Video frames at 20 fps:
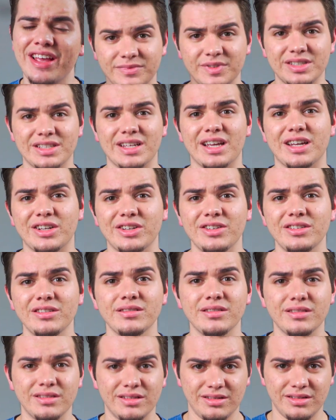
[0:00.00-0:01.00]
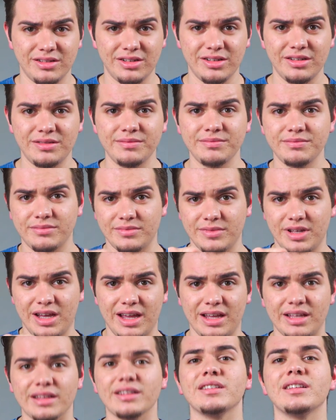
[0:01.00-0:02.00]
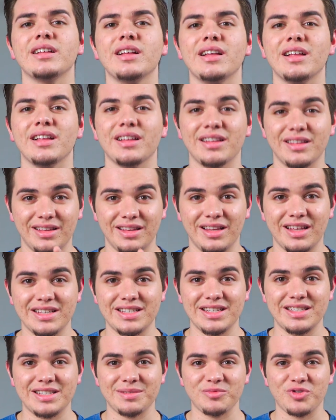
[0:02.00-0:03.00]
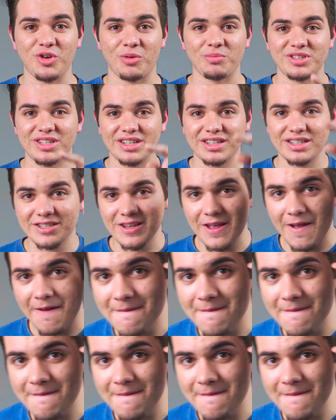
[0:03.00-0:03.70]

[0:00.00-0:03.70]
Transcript: Is that good? Good? Alright, let's eat some drumsticks.